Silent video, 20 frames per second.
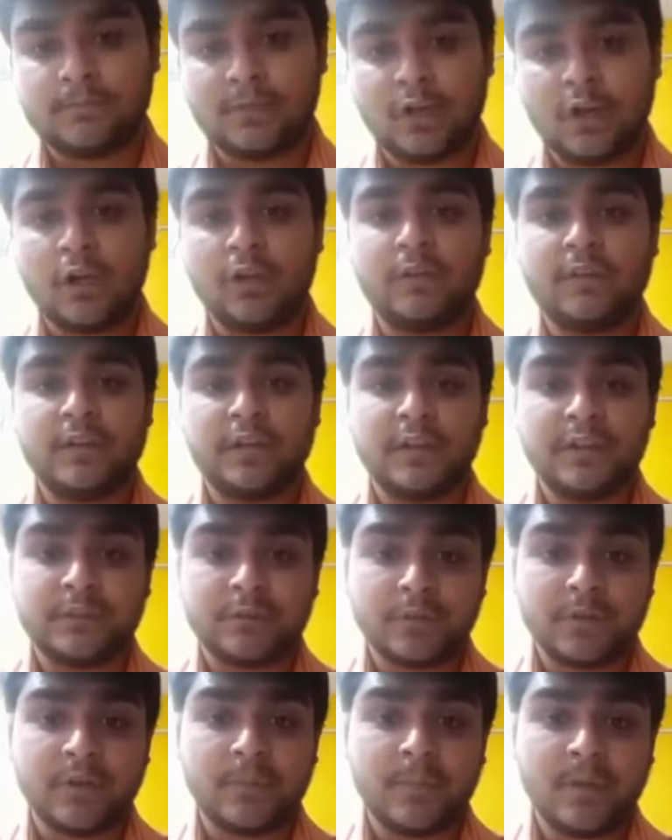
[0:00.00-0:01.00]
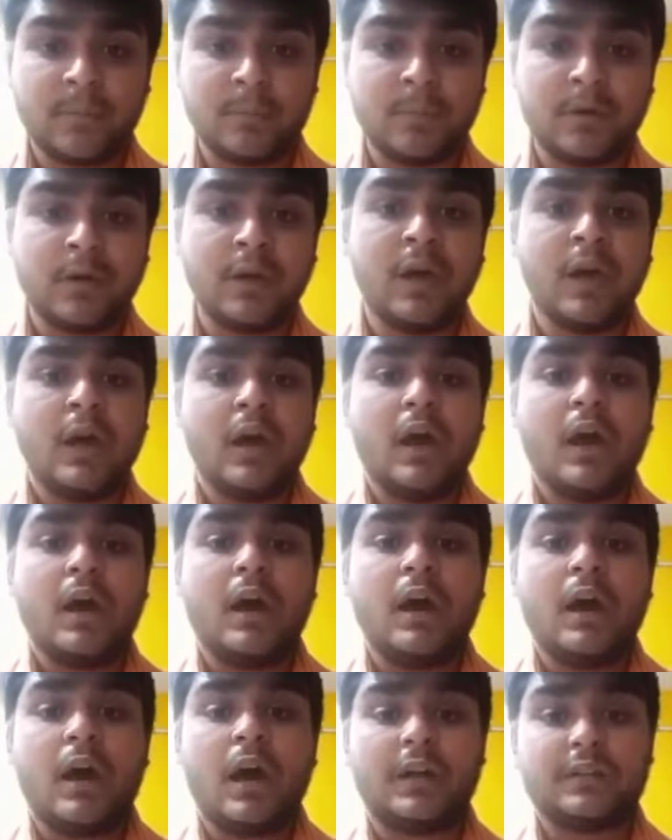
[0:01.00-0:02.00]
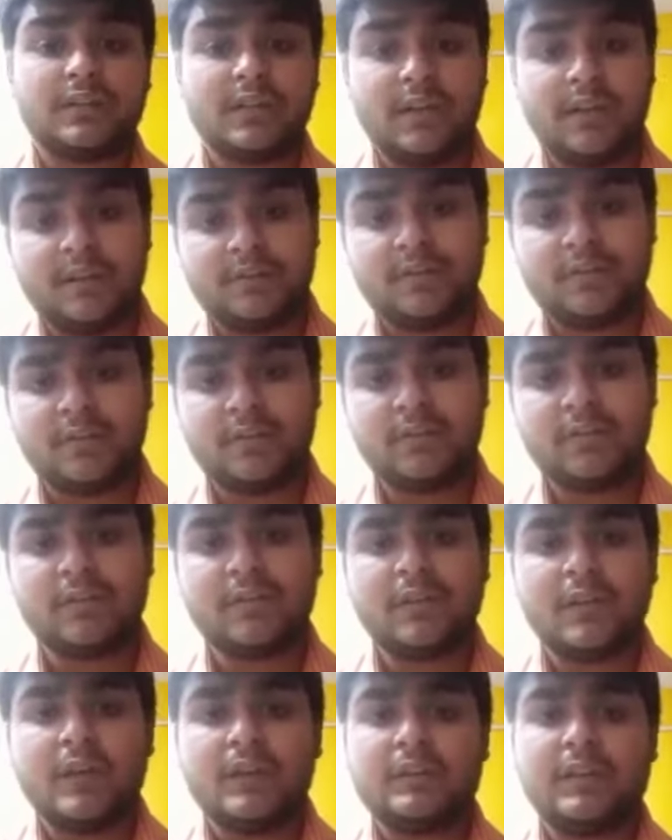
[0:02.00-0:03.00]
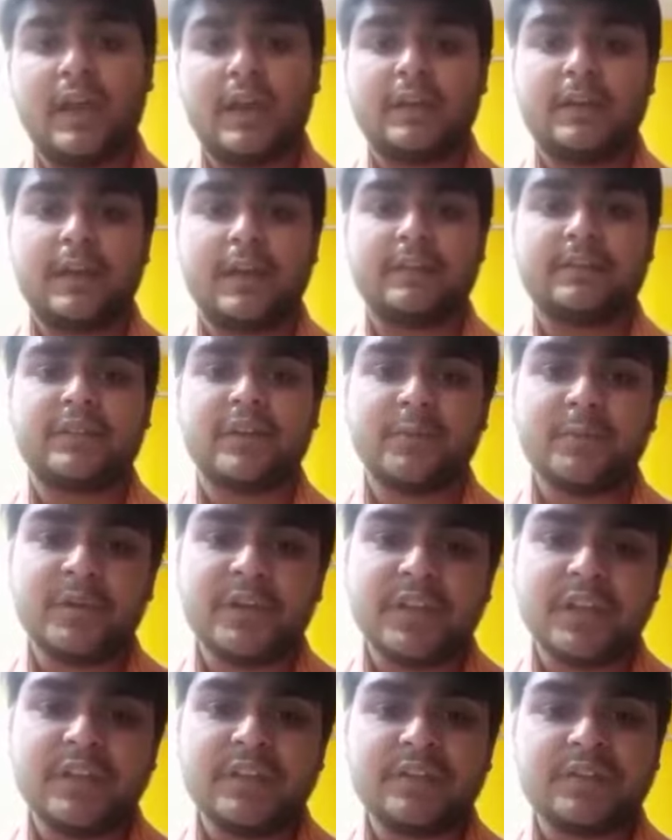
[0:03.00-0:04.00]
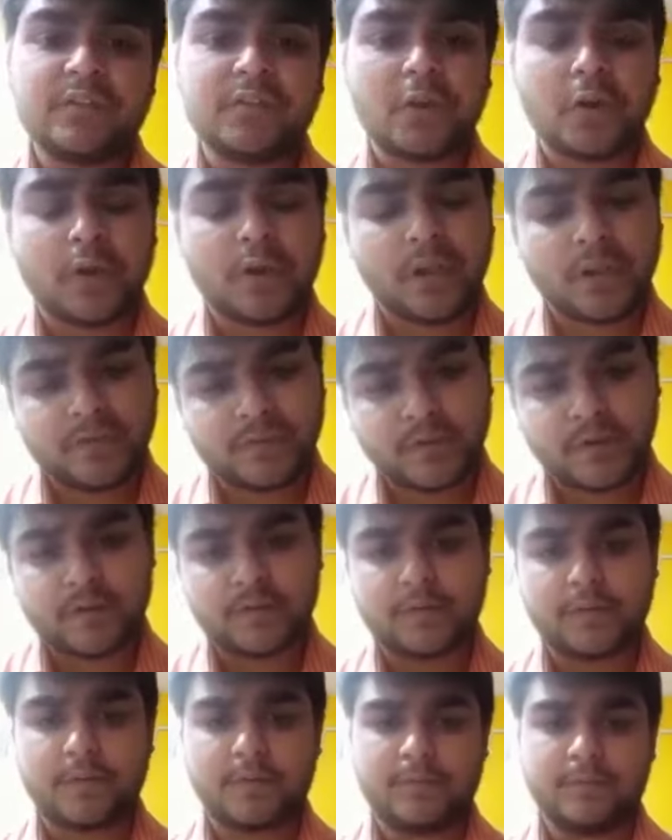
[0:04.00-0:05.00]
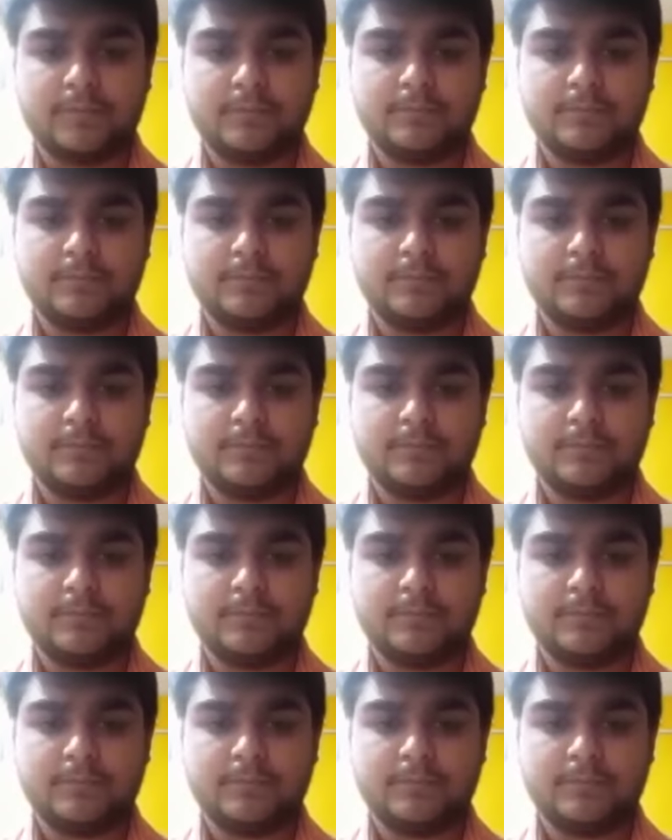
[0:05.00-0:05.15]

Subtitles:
All we need to remember are the lessons that extremities teach us.